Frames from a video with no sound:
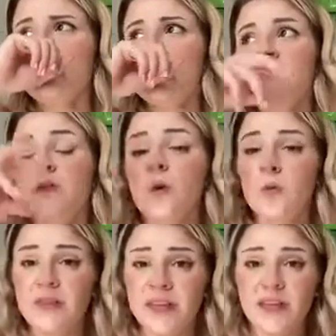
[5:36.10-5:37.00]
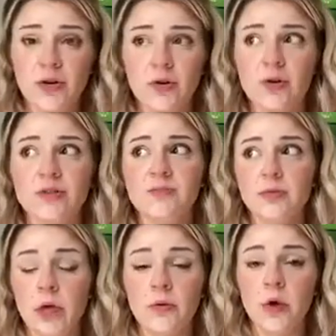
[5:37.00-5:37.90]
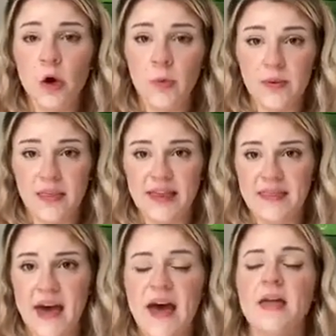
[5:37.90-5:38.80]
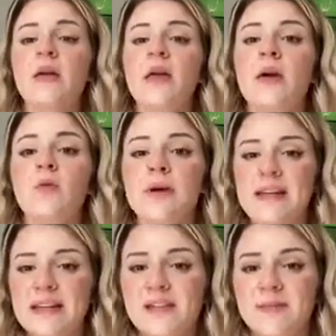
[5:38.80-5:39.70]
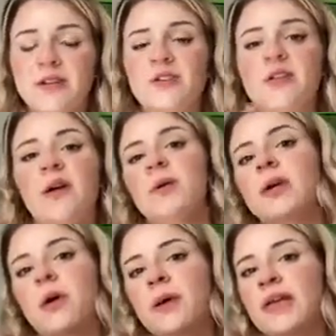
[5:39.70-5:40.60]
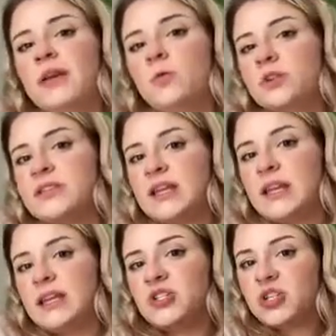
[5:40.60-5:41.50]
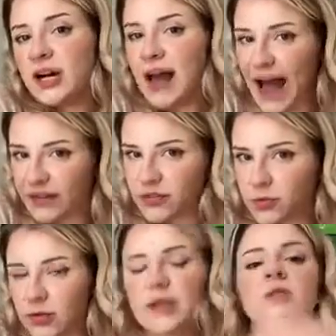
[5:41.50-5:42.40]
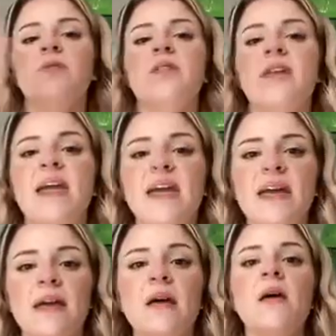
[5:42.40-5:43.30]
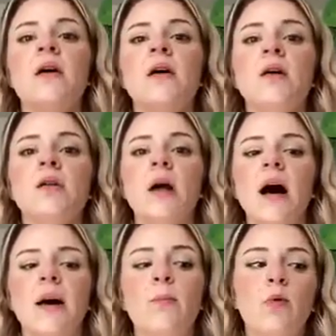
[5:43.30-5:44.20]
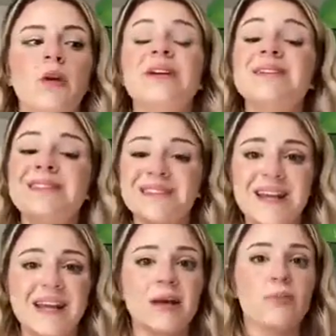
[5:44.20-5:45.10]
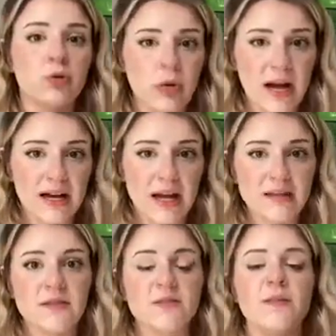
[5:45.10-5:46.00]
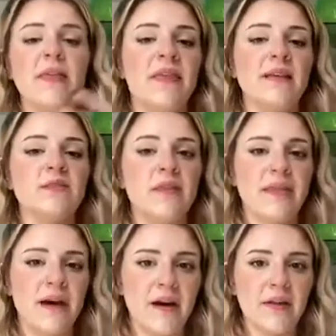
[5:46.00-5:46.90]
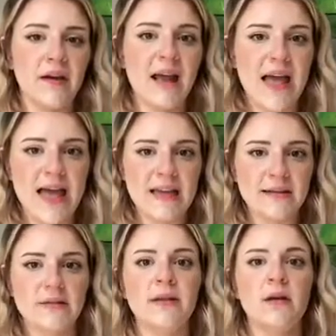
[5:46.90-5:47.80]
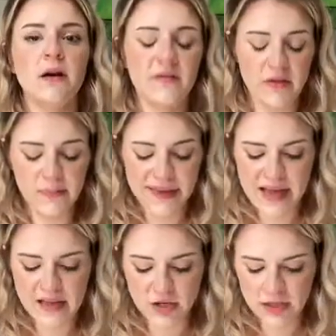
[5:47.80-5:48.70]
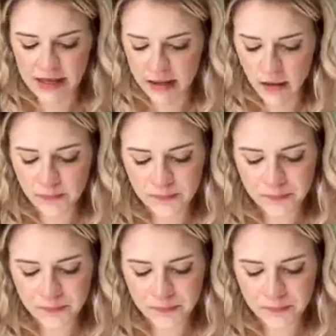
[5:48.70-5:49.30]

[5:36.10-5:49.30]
So when the cuticle is blown open like that, we need to make sure that we're going in and we're sealing it shut afterwards with a more acidic product. So something that's on the other end of the pH scale.